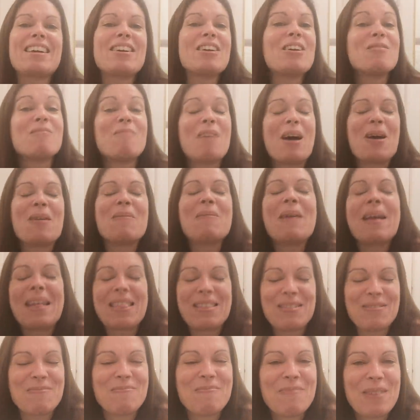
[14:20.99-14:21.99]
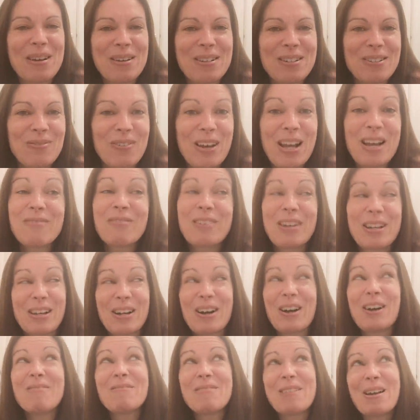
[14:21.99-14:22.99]
it could well be the most favourite
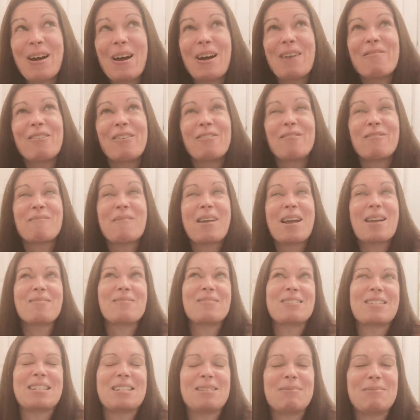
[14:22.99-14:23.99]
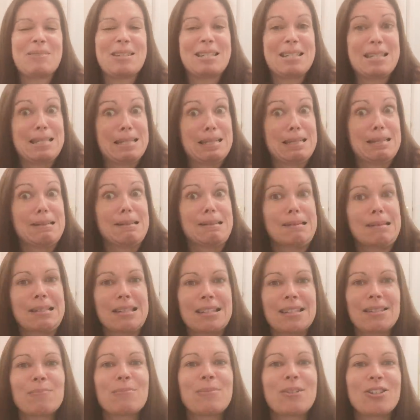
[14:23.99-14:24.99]
garment that I've ever made, which is a bit sad because
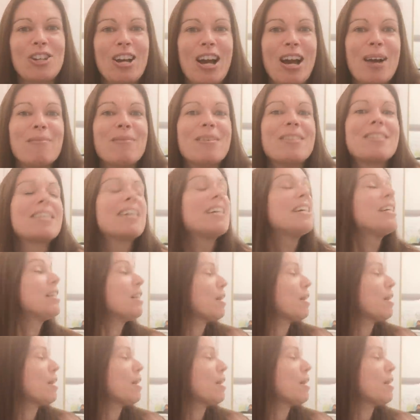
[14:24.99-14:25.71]
it's pyjamas.